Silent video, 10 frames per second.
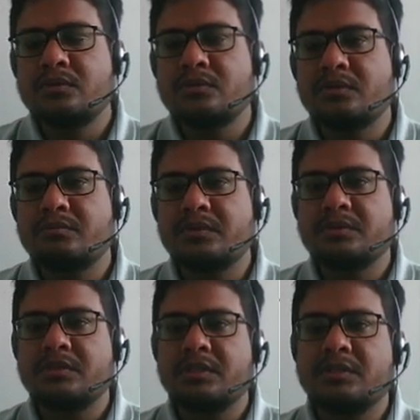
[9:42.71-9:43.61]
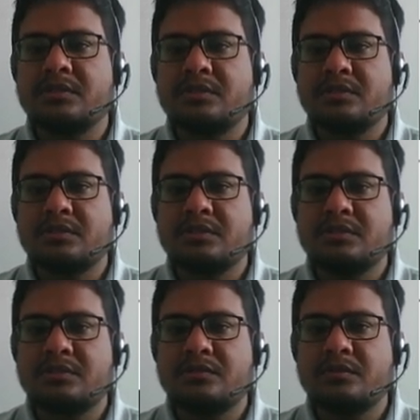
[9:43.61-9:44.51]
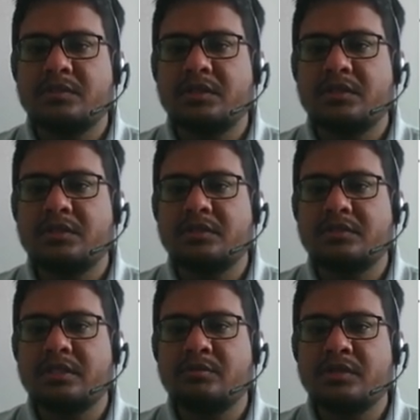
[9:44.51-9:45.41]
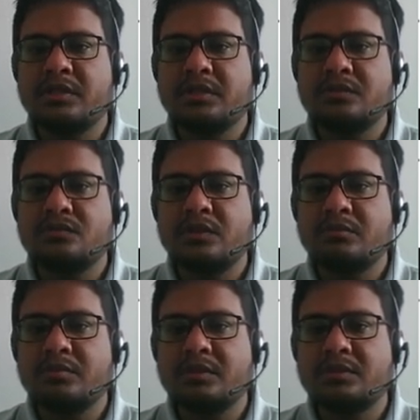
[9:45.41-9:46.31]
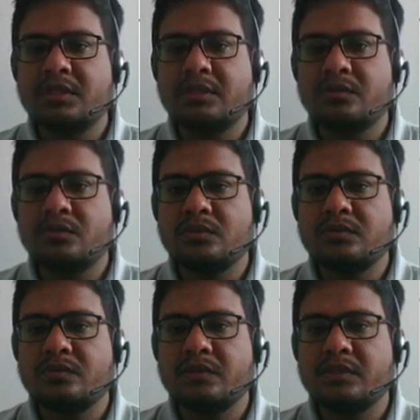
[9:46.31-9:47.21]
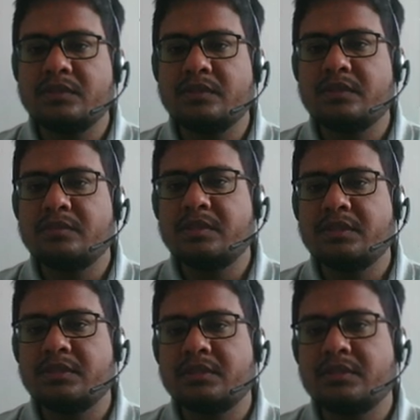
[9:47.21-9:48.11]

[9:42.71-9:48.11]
So it means that this can be written as 1 plus I whole square divided by,